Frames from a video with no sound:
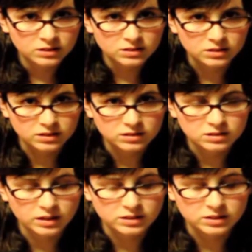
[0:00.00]
since
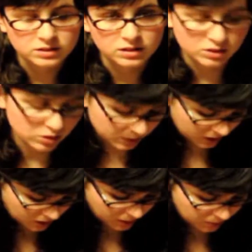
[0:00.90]
I just got home and
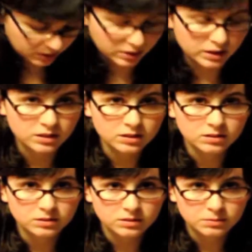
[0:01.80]
it's about midnight.
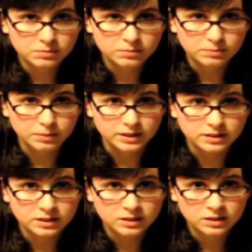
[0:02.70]

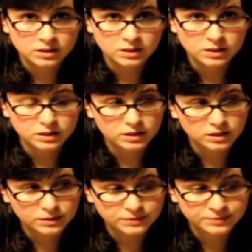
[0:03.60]
But,
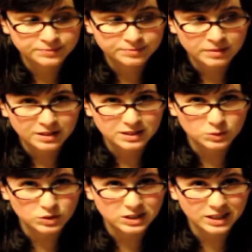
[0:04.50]
yeah, that's
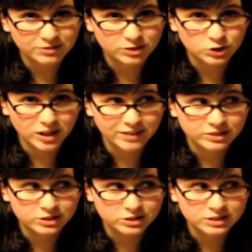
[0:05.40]
what you get for
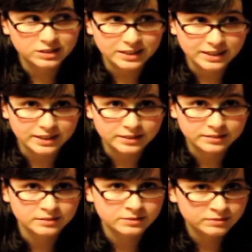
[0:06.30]
driving during the day
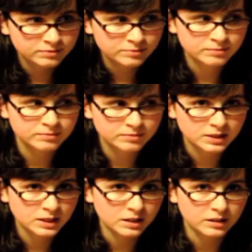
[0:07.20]

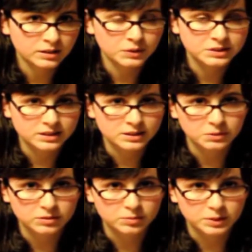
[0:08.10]
there wasn't
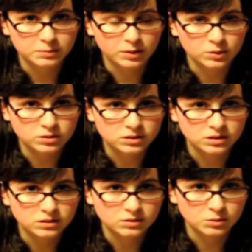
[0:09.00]
anywhere for me to post
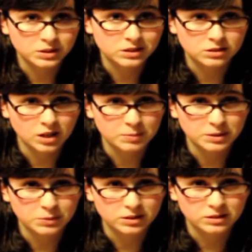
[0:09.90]
it, or we didn't stop
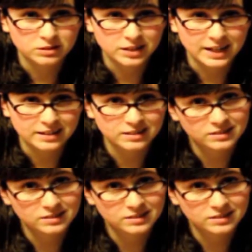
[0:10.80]
anywhere that had